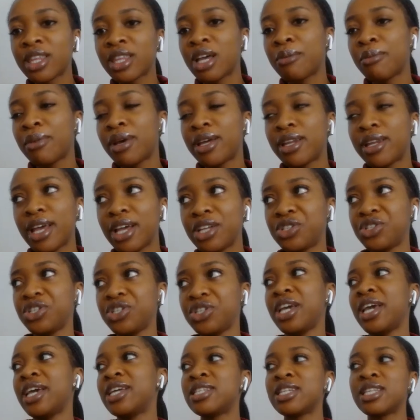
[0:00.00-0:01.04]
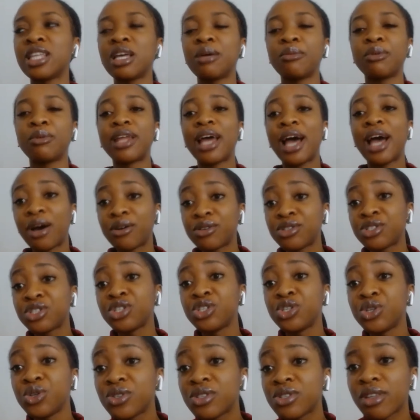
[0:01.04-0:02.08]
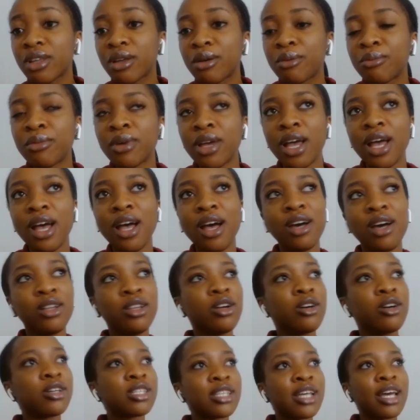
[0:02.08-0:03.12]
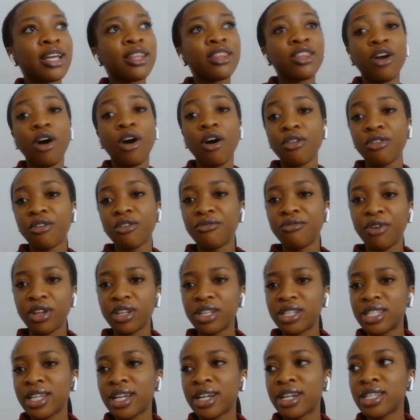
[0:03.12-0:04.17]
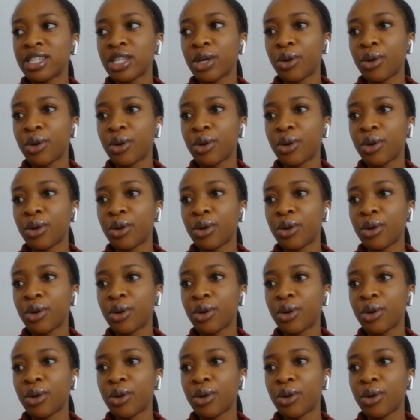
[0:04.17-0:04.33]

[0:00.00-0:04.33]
them and educating them on how to use them alongside the other volunteers,